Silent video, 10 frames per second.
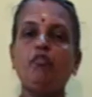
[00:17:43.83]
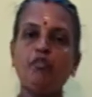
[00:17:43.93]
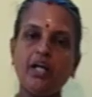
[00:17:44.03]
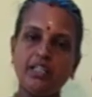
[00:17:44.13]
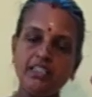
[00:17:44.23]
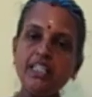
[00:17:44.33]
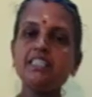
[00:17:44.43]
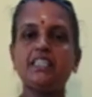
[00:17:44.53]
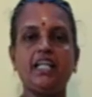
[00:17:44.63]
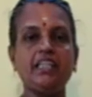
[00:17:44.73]
For
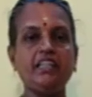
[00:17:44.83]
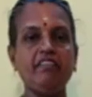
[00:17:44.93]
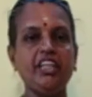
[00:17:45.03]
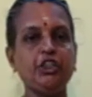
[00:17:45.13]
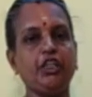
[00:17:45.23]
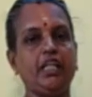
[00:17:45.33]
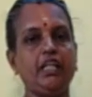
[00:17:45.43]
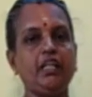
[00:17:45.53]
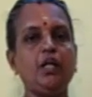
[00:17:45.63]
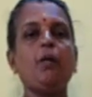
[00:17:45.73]
this
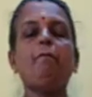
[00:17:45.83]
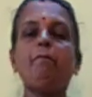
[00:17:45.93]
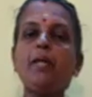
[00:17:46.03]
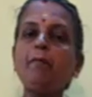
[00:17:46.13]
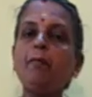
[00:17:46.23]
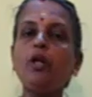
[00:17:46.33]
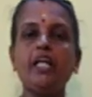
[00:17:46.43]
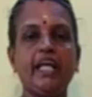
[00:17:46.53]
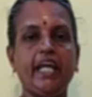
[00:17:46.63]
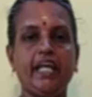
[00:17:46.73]
cultivation,
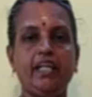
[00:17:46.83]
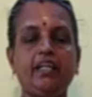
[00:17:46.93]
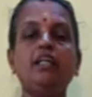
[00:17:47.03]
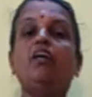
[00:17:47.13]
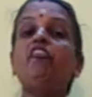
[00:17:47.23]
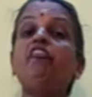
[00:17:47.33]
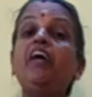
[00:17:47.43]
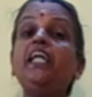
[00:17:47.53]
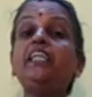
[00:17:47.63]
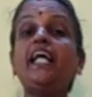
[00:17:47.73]
people need
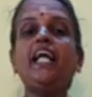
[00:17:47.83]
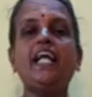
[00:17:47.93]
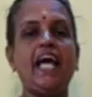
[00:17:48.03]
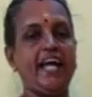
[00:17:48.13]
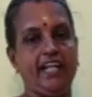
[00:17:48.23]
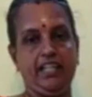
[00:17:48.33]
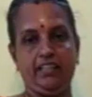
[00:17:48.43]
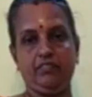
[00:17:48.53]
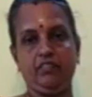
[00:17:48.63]
fertile land.